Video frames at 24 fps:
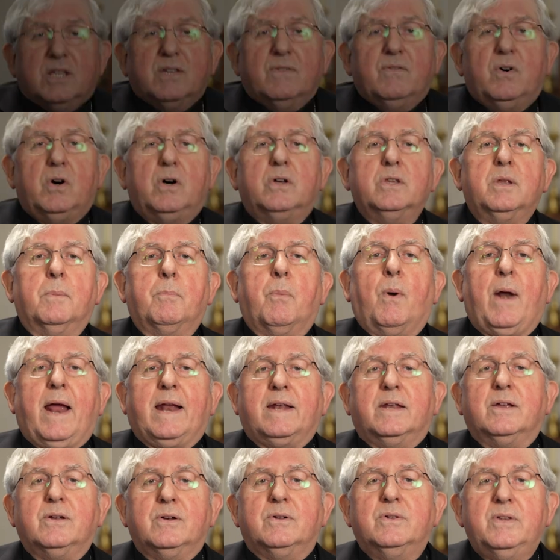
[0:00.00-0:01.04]
of all the
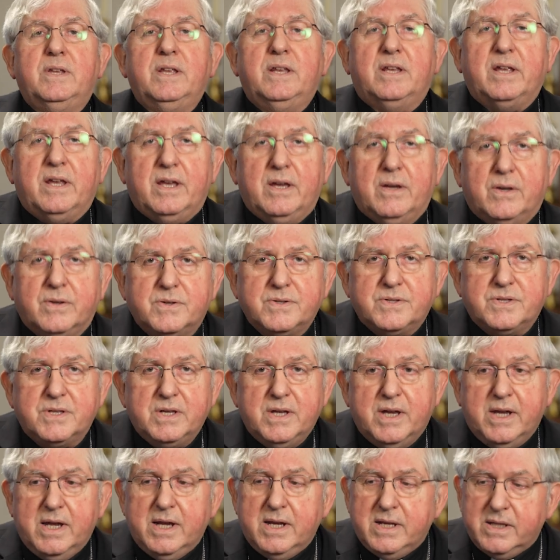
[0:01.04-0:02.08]
practical details
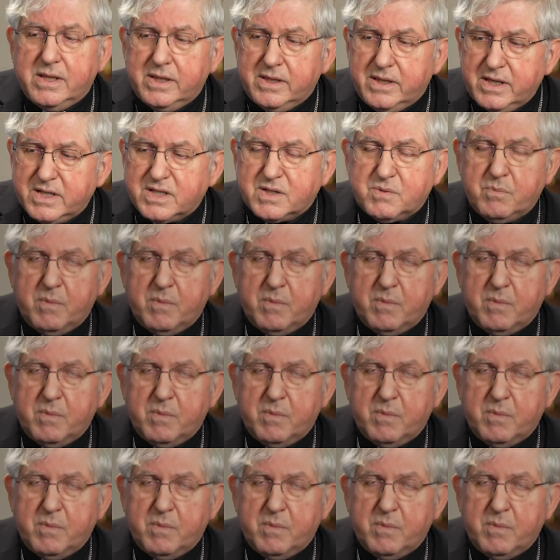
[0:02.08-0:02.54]
that this